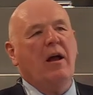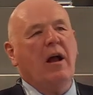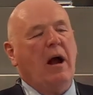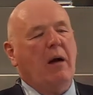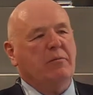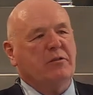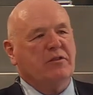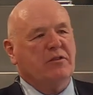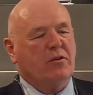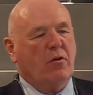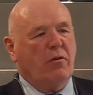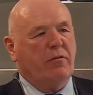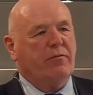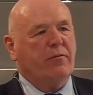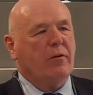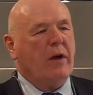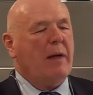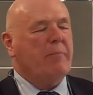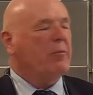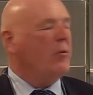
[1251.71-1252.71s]
how much is going
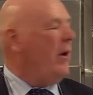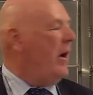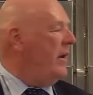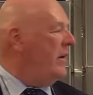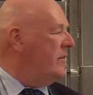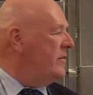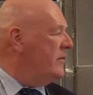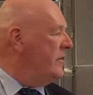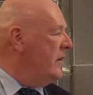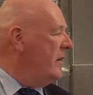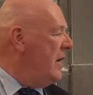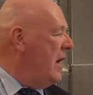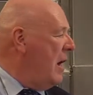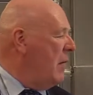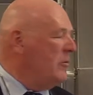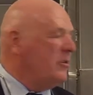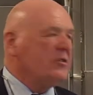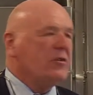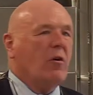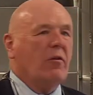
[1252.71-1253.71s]
for apparatus, how
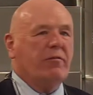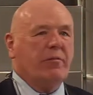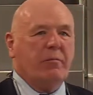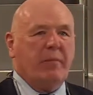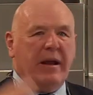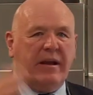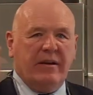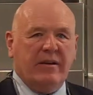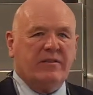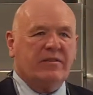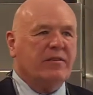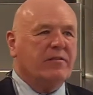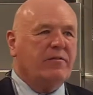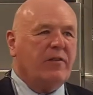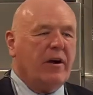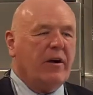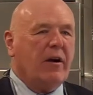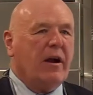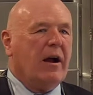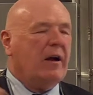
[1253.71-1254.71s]
much is going for maintenance in the
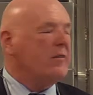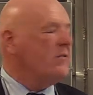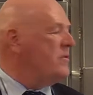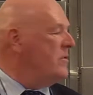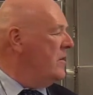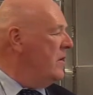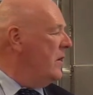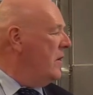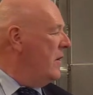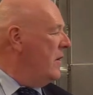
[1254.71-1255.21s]
firehouse,